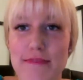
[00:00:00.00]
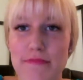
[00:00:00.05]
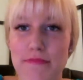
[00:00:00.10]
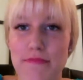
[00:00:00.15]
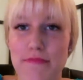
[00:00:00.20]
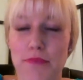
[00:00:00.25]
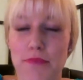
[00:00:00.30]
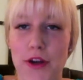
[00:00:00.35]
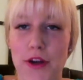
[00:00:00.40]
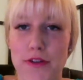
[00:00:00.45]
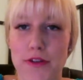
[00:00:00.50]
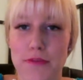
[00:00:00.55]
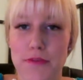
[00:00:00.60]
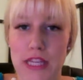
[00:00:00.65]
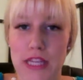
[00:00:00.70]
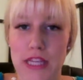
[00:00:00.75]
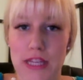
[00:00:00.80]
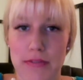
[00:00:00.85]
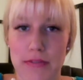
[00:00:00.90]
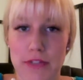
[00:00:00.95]
Pardon
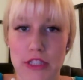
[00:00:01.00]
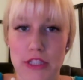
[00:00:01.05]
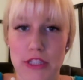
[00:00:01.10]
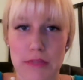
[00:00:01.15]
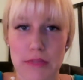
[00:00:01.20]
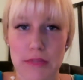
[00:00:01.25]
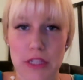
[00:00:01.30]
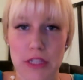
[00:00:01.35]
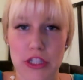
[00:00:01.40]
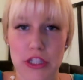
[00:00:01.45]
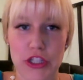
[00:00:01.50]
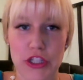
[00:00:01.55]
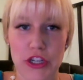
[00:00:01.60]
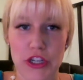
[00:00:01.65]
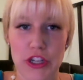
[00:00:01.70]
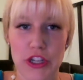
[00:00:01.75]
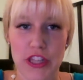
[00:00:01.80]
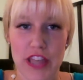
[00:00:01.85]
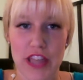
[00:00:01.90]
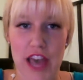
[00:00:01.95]
me, let me just make
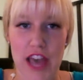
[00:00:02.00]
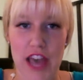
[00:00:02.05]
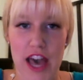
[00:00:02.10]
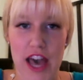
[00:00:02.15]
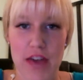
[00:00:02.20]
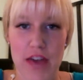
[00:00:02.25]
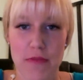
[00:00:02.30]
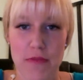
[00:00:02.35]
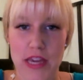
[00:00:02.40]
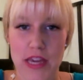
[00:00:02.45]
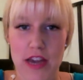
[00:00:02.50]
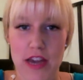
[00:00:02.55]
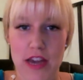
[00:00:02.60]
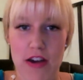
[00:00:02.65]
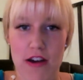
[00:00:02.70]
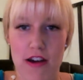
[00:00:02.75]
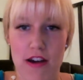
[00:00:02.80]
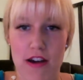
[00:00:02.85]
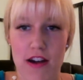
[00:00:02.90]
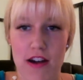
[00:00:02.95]
sure that we
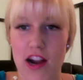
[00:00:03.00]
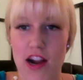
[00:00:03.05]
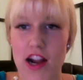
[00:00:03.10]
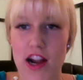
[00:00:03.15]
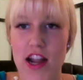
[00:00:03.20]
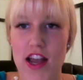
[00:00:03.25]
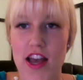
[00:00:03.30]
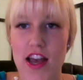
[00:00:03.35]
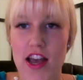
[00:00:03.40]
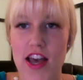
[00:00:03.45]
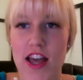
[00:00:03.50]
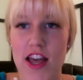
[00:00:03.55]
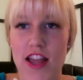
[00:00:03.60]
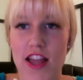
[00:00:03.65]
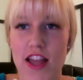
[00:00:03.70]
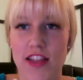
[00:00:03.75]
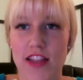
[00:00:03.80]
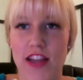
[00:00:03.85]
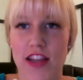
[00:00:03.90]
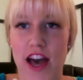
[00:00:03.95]
are
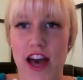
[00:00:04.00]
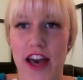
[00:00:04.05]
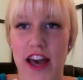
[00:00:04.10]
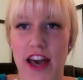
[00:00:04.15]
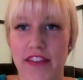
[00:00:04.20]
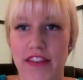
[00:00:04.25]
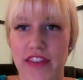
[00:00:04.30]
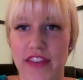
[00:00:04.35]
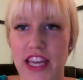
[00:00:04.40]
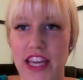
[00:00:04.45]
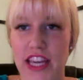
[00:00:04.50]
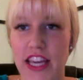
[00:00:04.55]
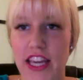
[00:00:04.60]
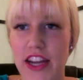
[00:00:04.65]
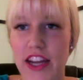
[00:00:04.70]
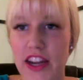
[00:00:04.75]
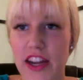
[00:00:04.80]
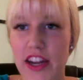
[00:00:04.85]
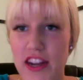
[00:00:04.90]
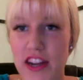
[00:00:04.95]
live
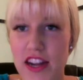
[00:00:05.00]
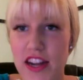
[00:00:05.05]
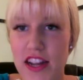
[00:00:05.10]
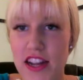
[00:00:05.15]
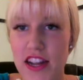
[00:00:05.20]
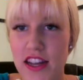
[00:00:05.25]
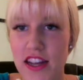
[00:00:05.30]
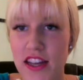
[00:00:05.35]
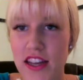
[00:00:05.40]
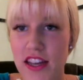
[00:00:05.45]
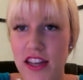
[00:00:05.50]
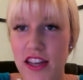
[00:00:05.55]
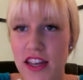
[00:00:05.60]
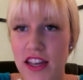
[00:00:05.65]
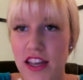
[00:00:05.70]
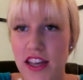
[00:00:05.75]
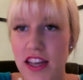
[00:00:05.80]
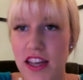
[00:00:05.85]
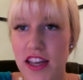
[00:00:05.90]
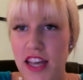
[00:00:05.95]
here.
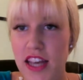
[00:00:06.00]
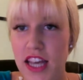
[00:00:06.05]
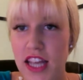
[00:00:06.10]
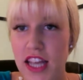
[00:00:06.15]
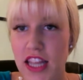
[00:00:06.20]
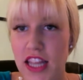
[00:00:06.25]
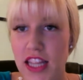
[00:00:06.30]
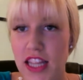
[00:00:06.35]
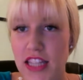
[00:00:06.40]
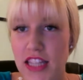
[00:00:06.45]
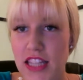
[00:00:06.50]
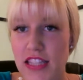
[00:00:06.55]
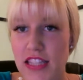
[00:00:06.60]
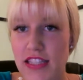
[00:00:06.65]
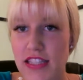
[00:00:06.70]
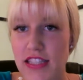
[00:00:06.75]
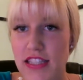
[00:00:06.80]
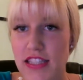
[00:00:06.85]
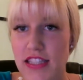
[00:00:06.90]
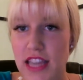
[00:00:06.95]
Let's
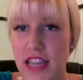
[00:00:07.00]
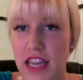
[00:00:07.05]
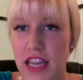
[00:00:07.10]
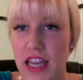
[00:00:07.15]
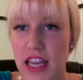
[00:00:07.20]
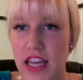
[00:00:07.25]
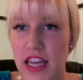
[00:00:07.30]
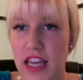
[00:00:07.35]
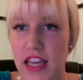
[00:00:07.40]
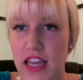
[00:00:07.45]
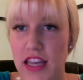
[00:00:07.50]
see.